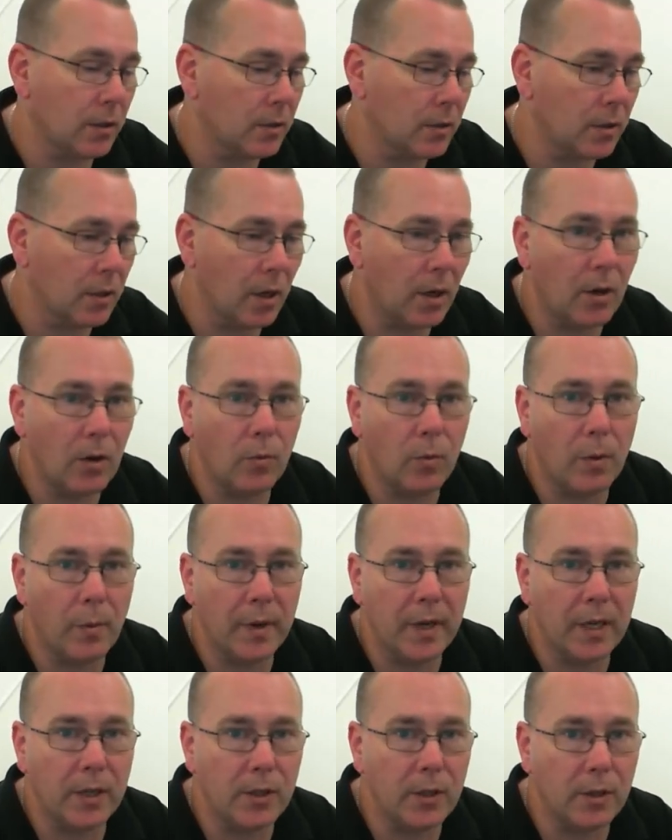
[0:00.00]
So what we're
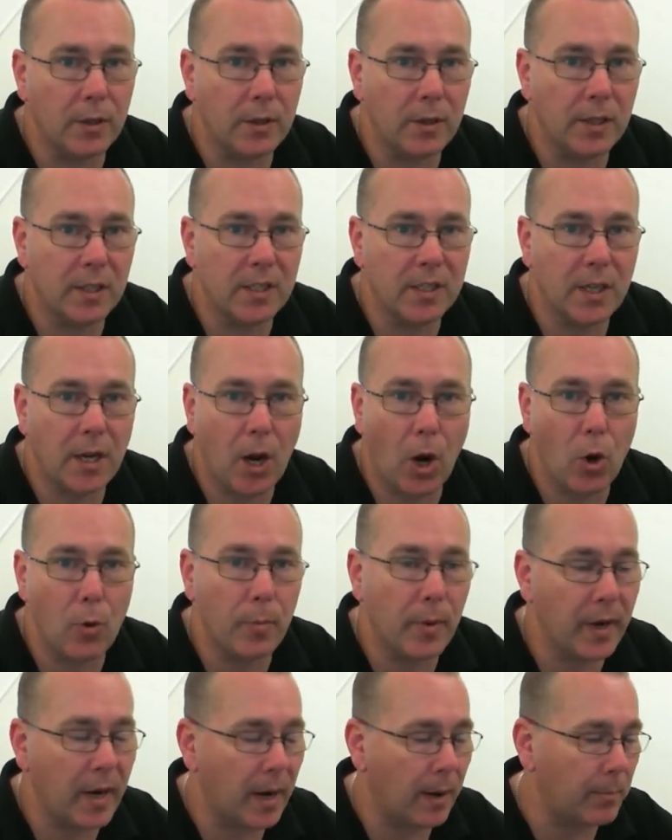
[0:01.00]
going to do is
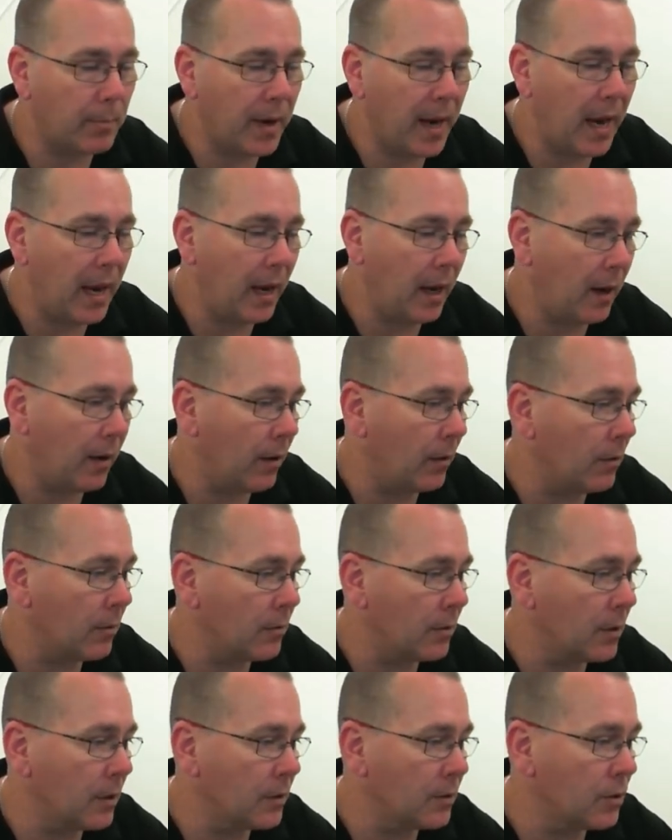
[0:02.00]
open up our
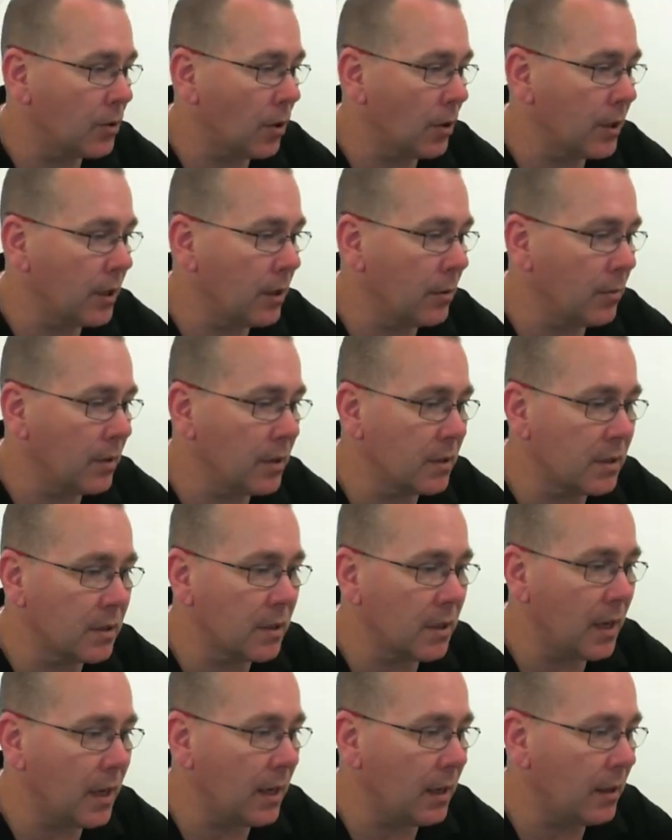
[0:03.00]
documents
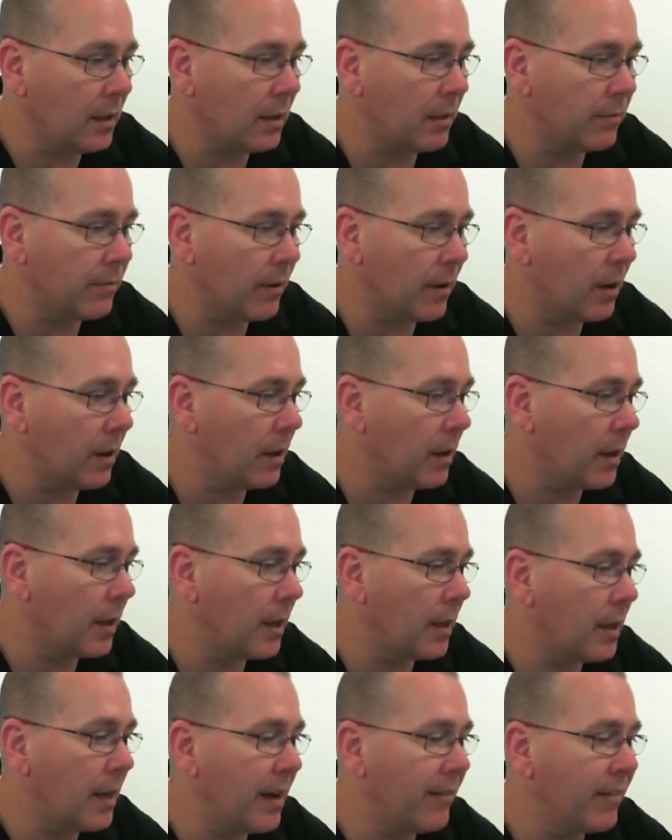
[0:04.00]
there, and if I
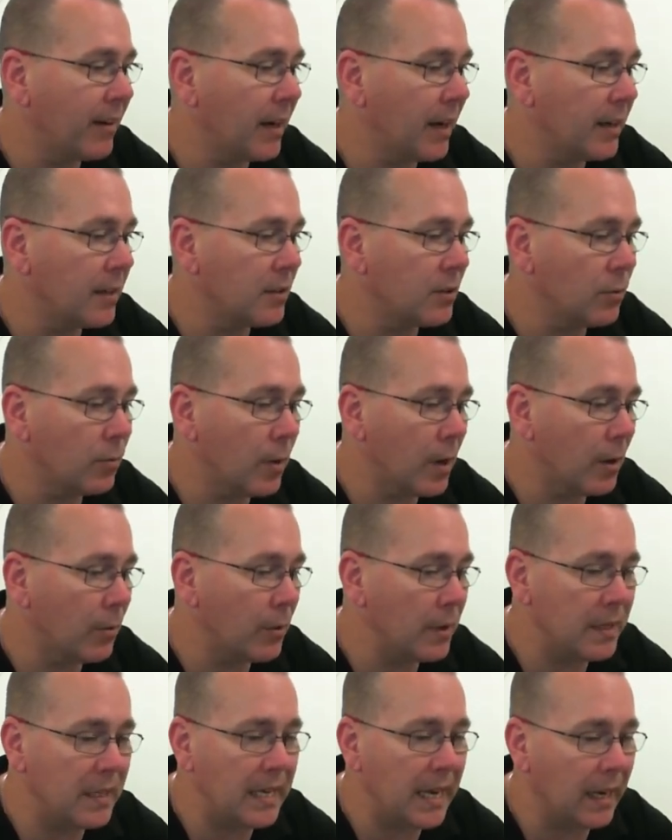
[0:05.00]
navigate to where
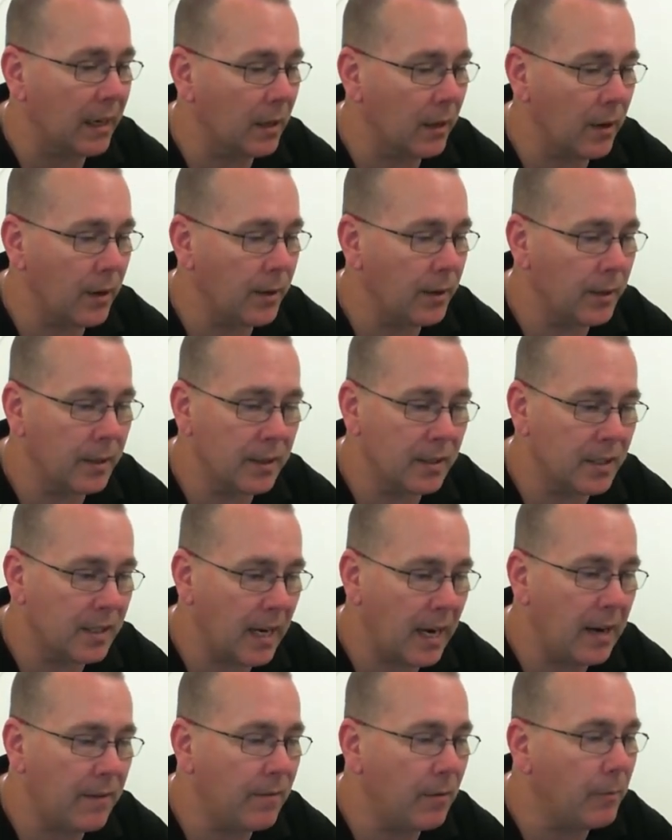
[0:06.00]
we downloaded and
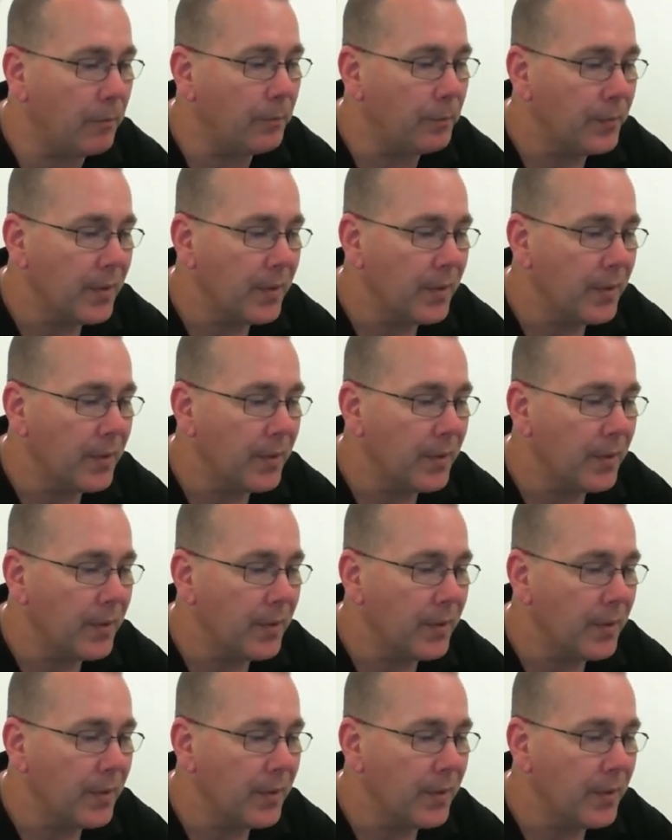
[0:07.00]
save them,